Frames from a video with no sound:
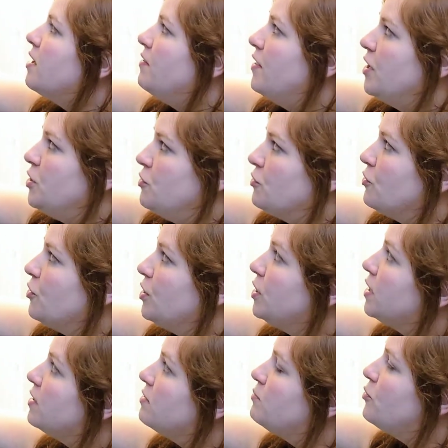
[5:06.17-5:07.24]
And then you
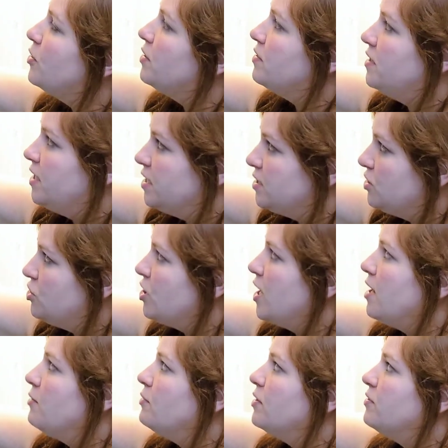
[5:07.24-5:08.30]
could put this
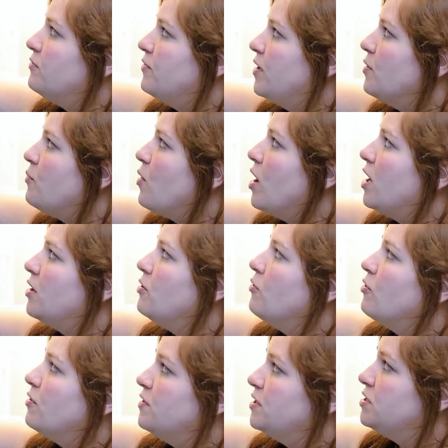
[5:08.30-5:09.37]
J with V1
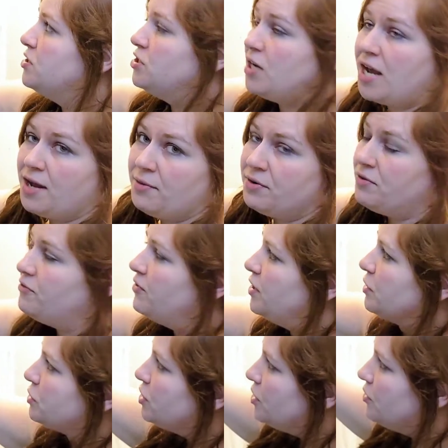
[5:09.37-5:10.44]
or this J with
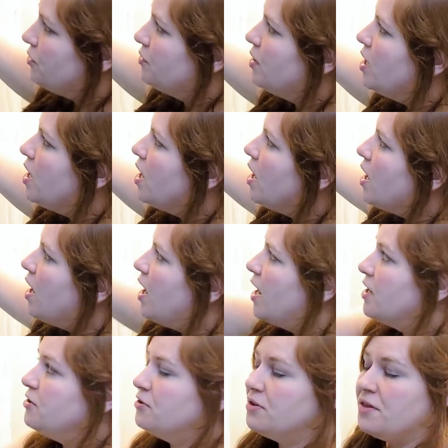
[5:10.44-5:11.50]
V2. Uh,
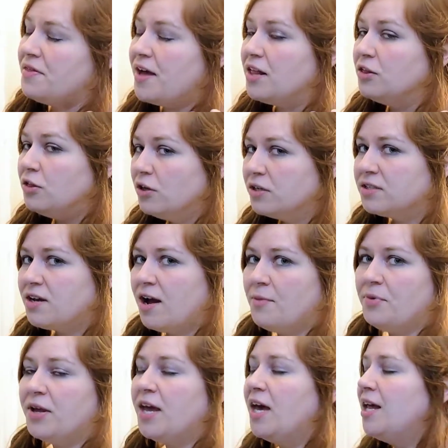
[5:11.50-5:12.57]
I know that that looks
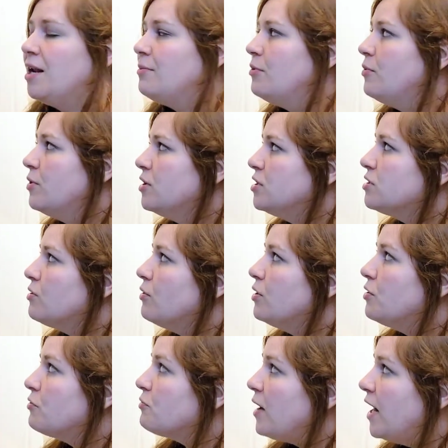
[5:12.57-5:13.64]
complicated, but we're just
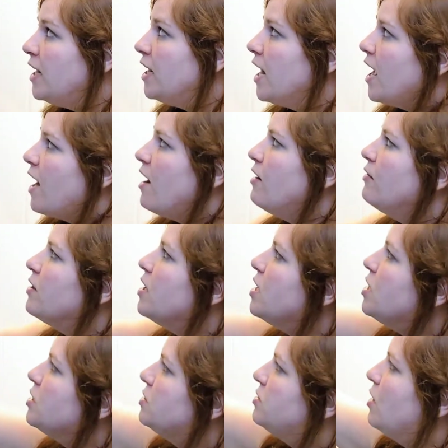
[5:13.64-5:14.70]
going to write it out.
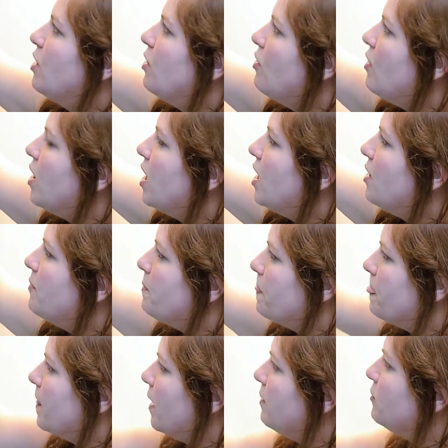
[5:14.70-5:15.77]
So
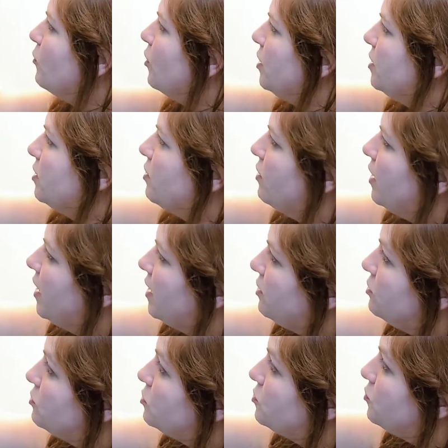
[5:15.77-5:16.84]
um, I'm going to go ahead
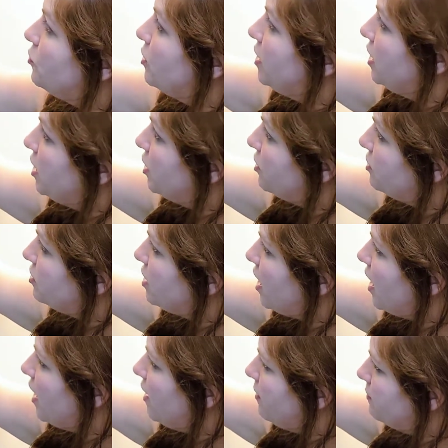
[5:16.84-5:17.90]
and just put here
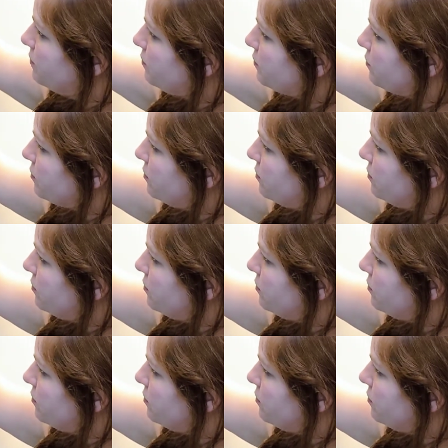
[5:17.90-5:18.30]
J1.